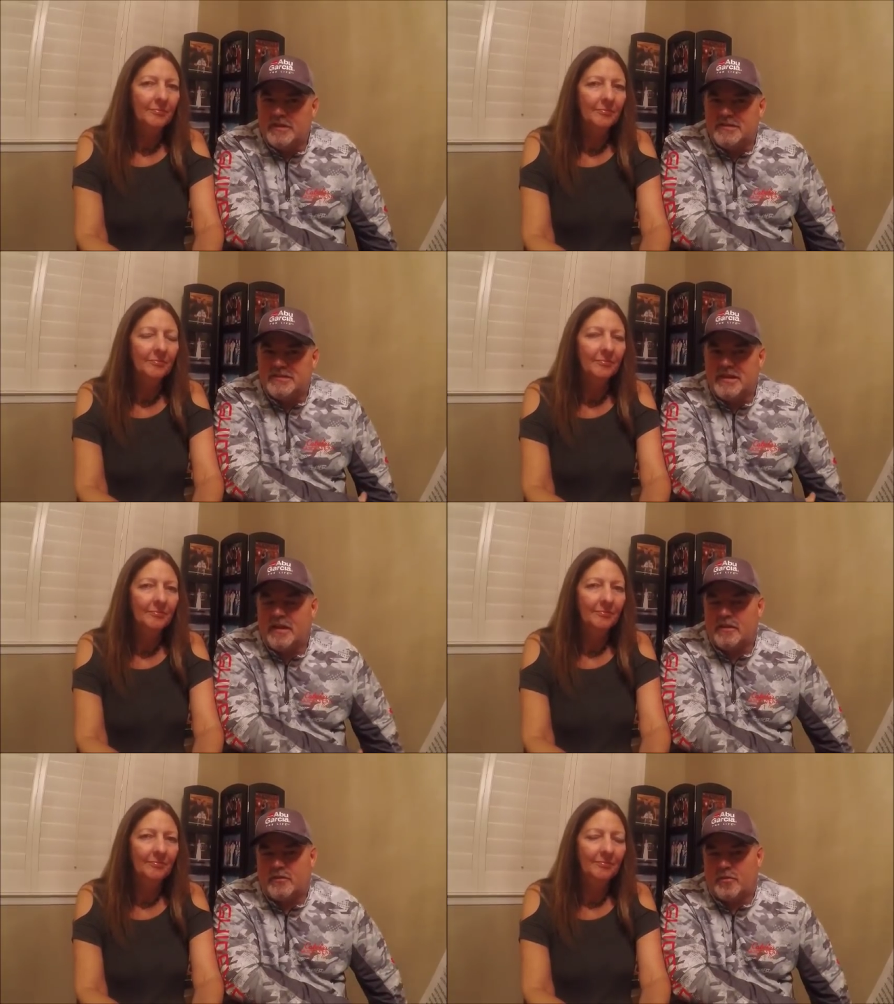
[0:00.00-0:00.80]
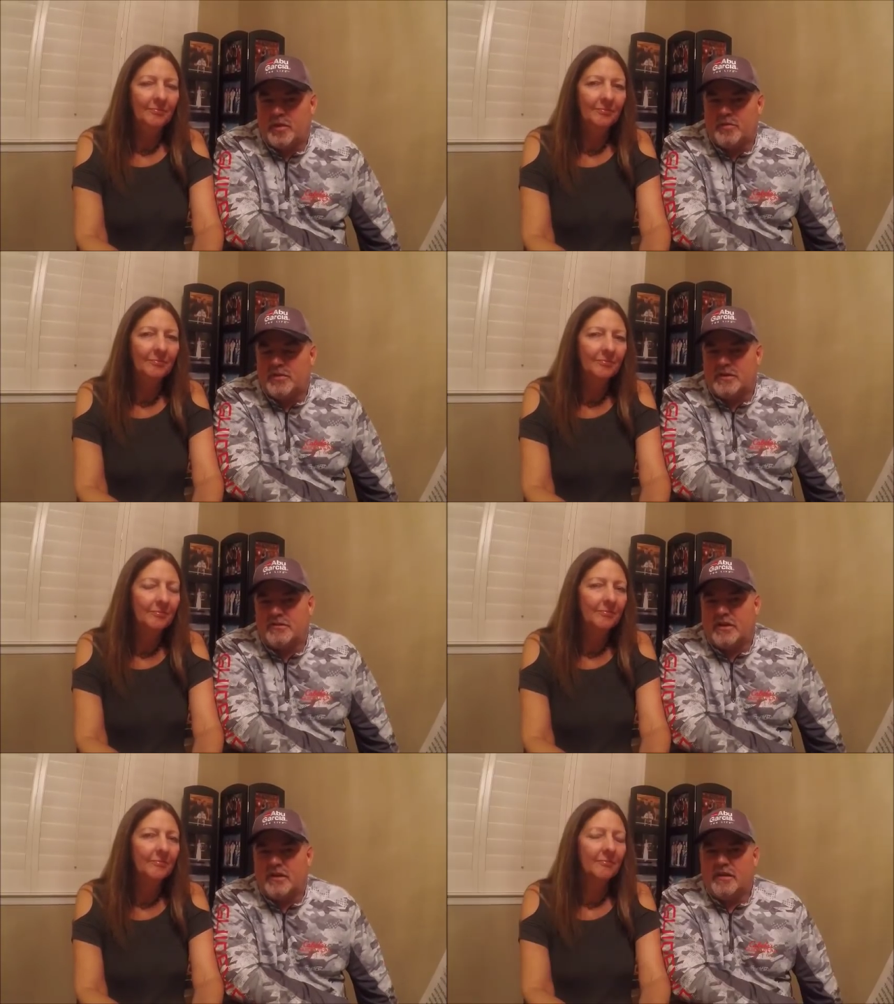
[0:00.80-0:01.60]
Speaker 1: It's a challenge for people to
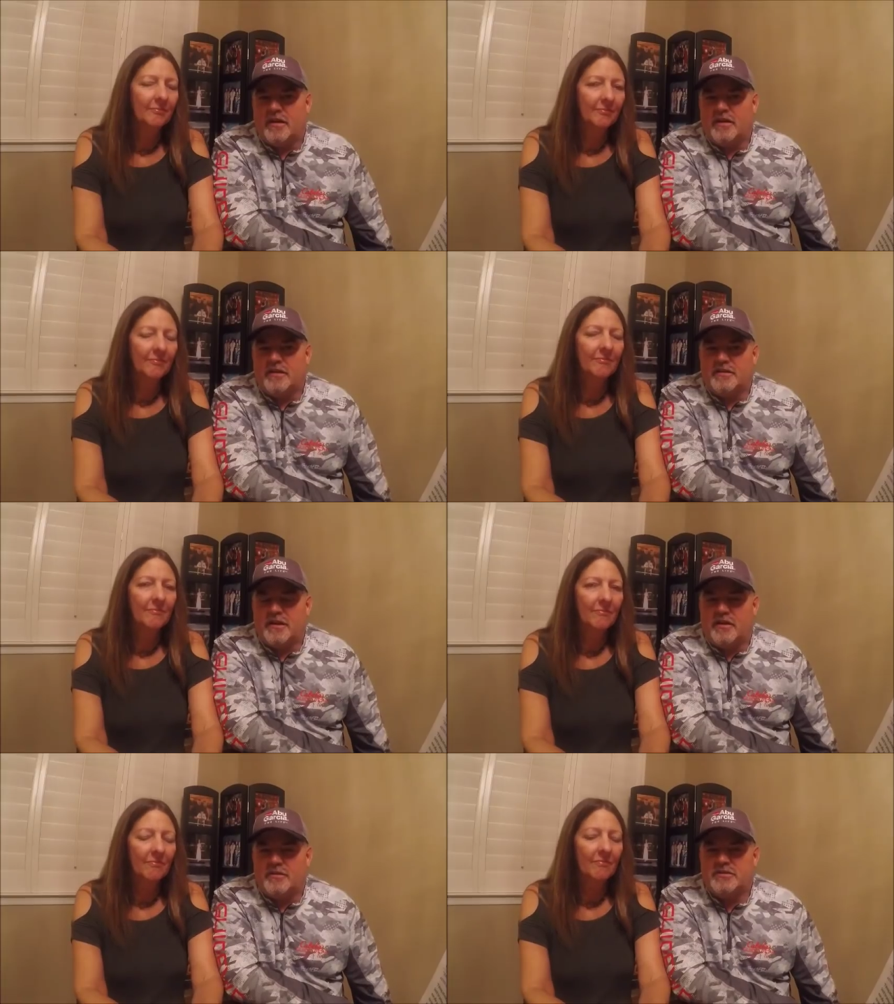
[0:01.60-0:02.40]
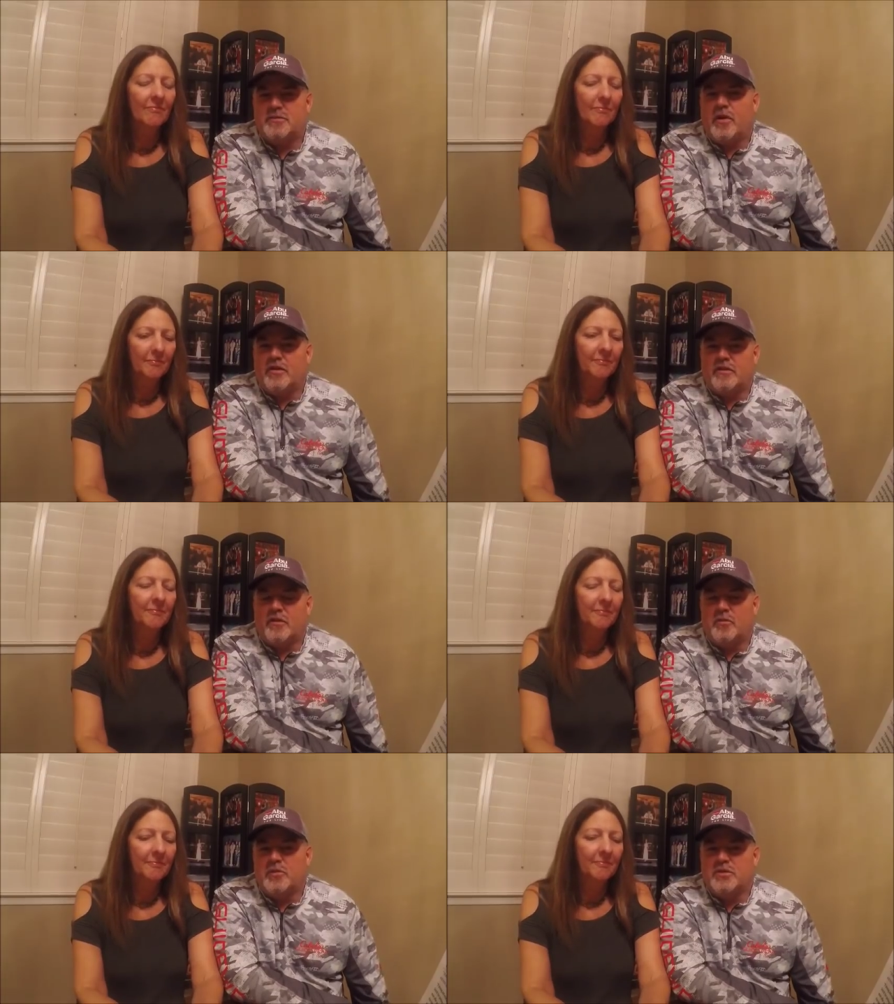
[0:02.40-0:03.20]
try to, uh, you know, smuggle
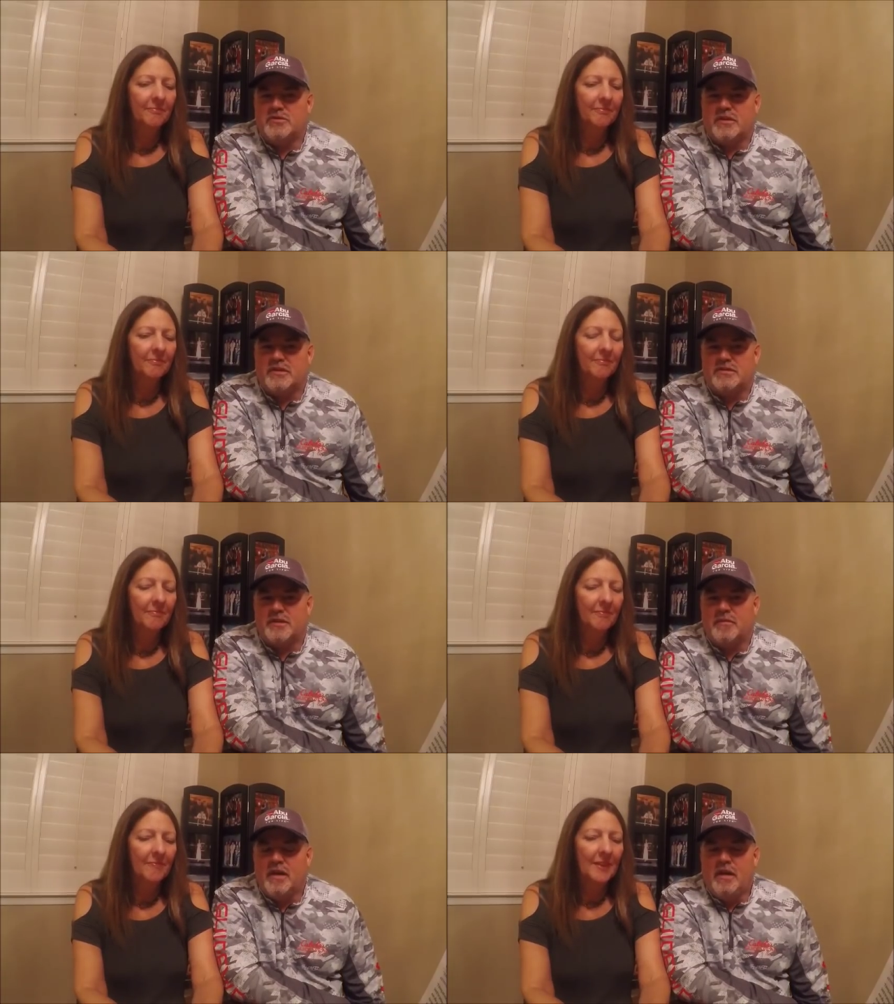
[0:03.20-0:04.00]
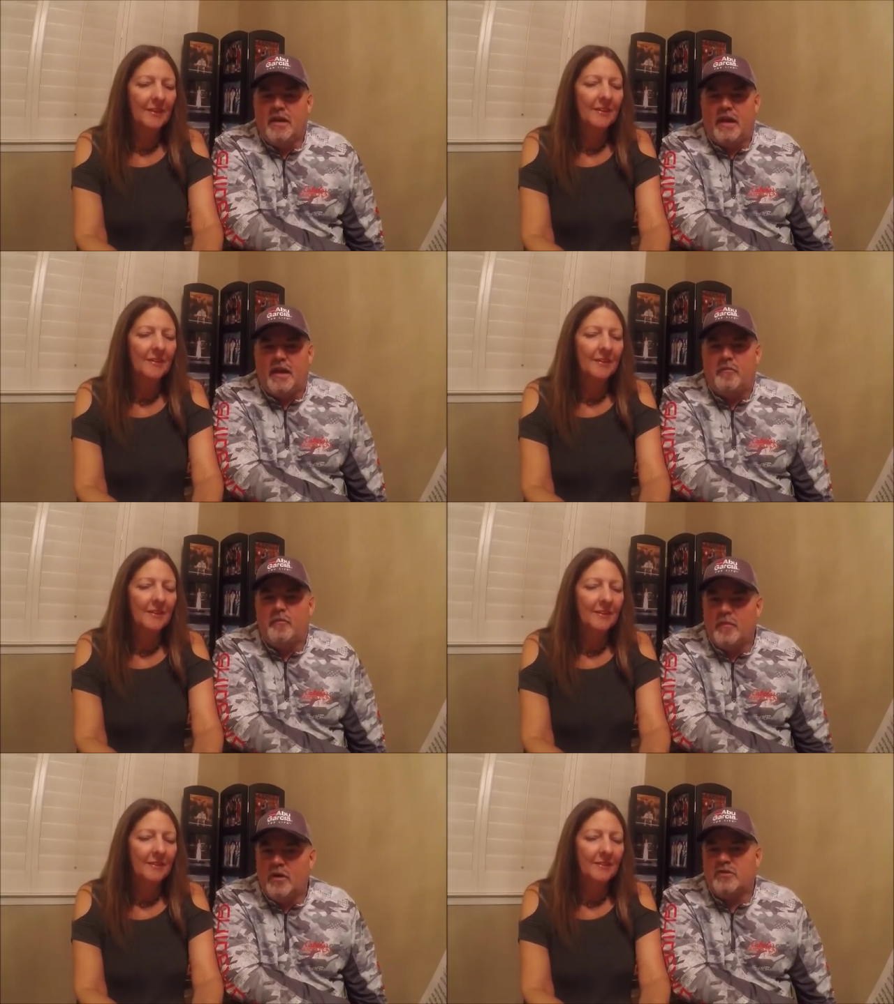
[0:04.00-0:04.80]
their own booze on the ship,
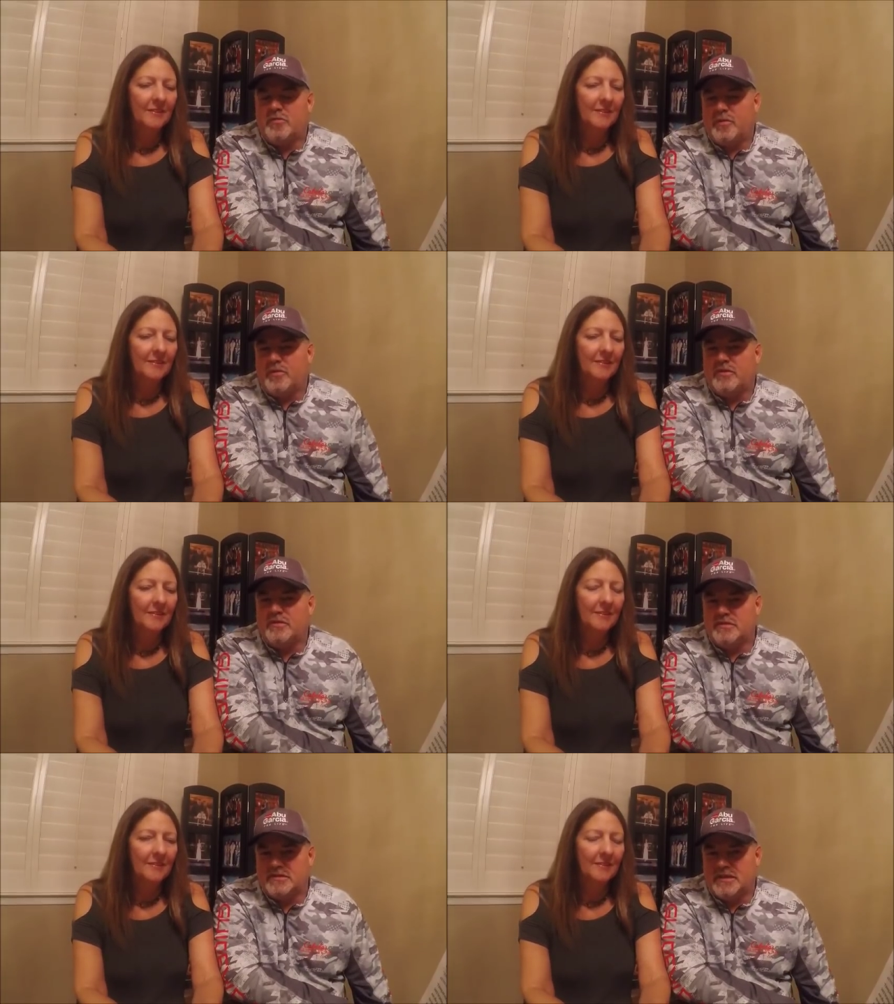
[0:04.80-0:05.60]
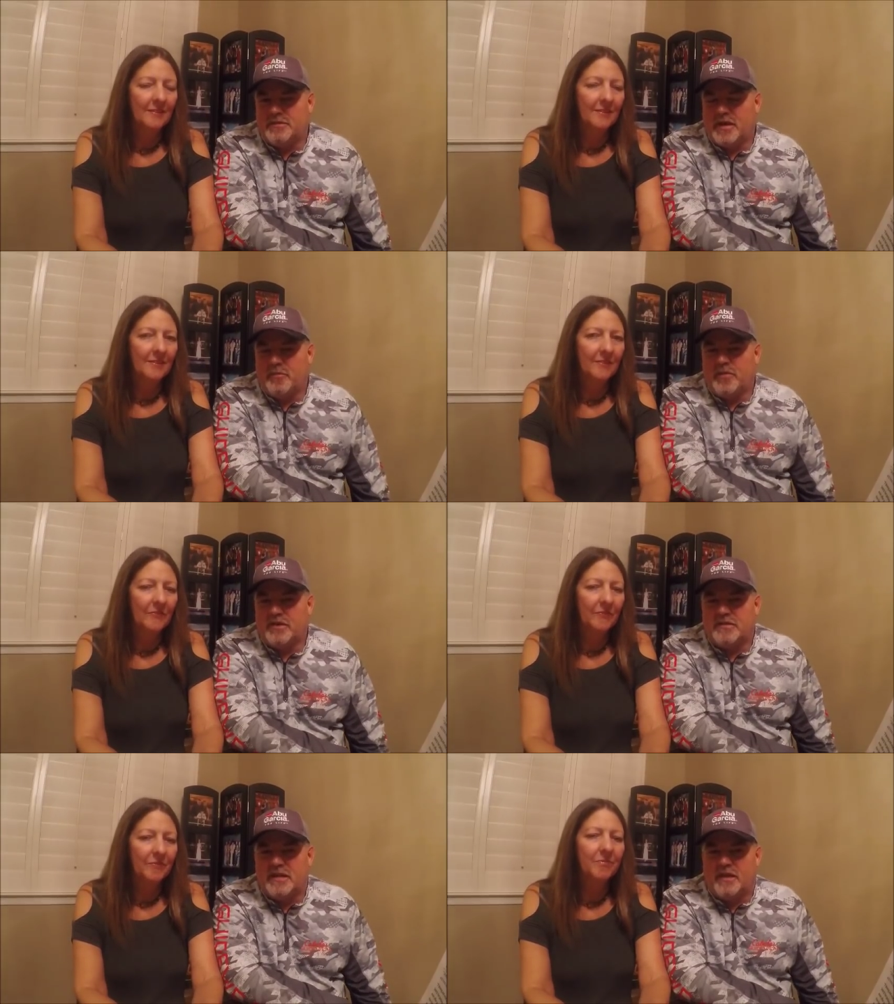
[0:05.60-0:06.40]
and most people seem to get
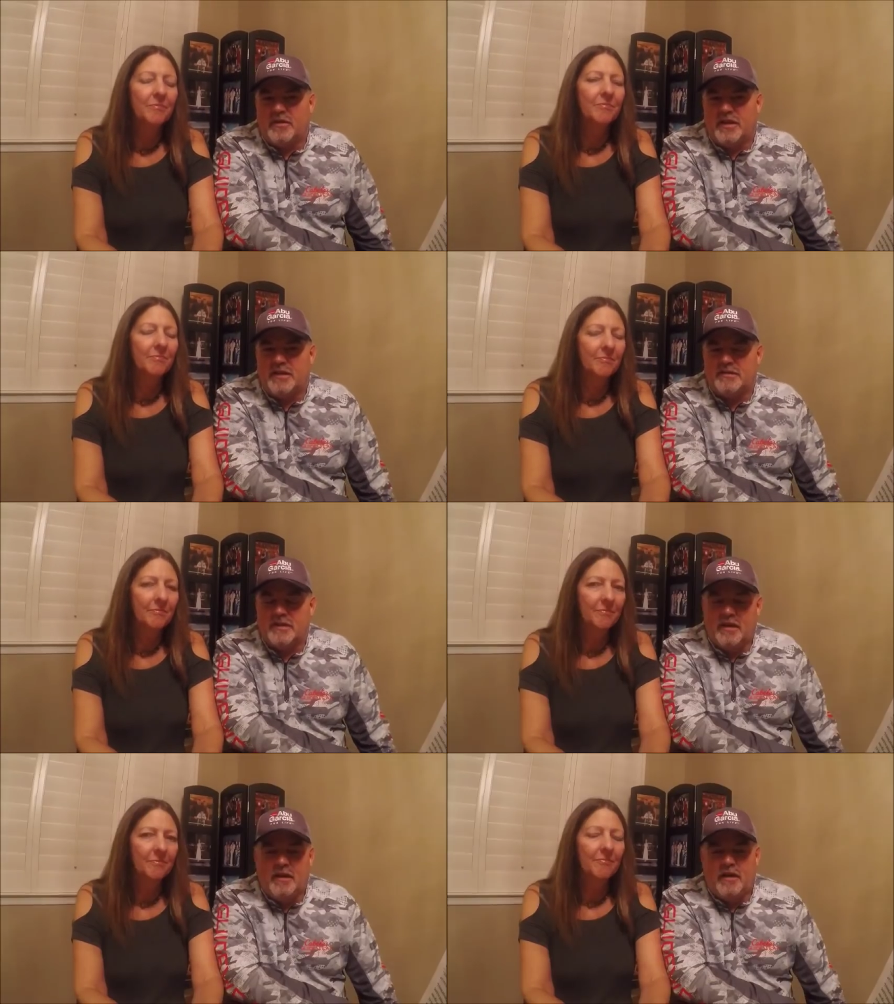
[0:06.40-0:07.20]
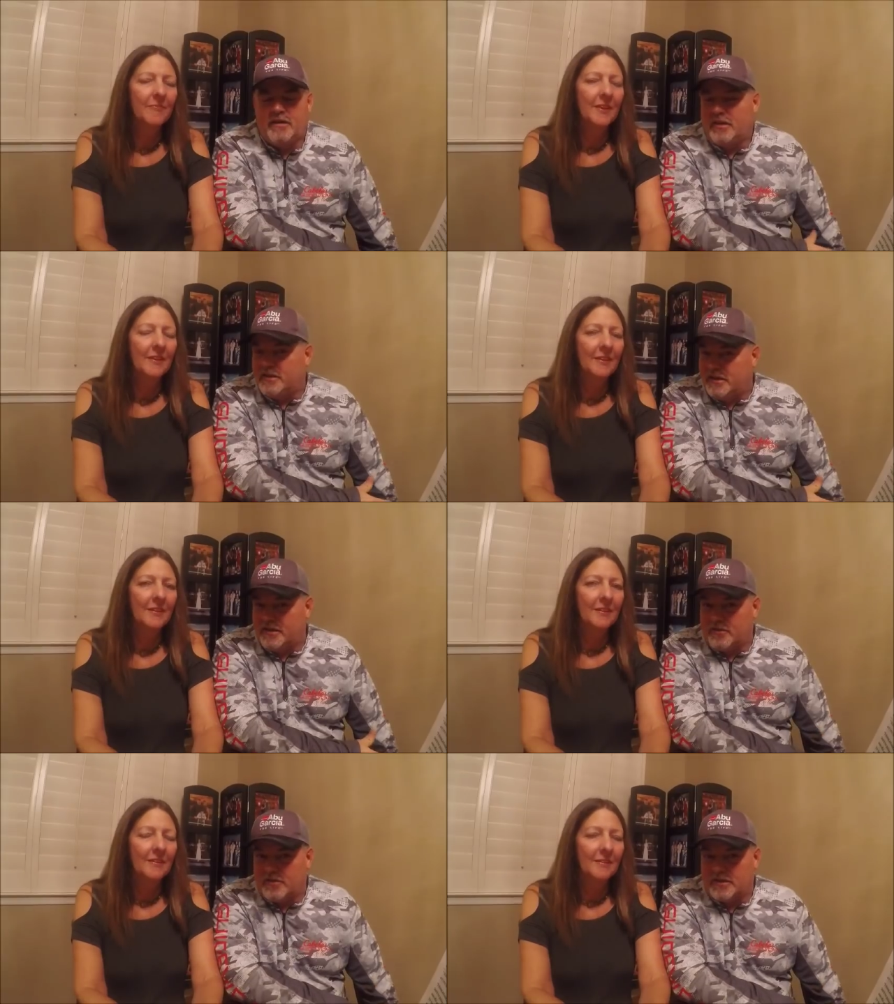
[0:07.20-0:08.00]
busted nowadays you can
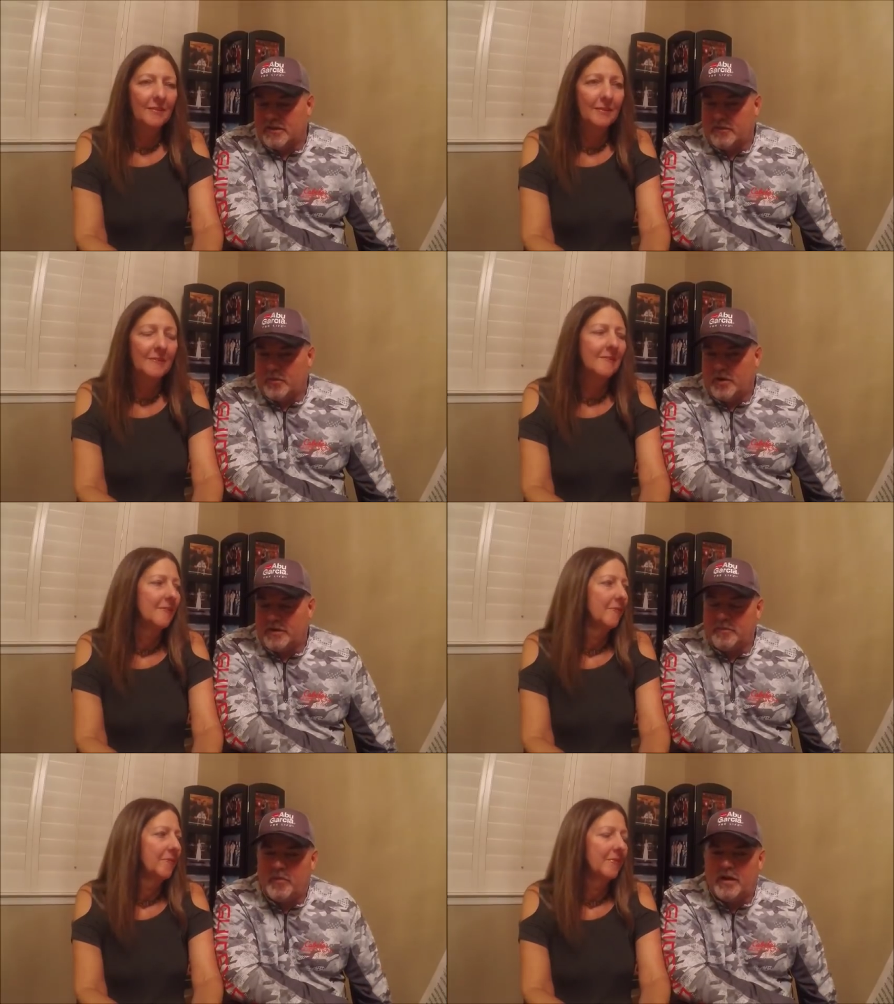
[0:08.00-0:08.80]
take the risk if you want.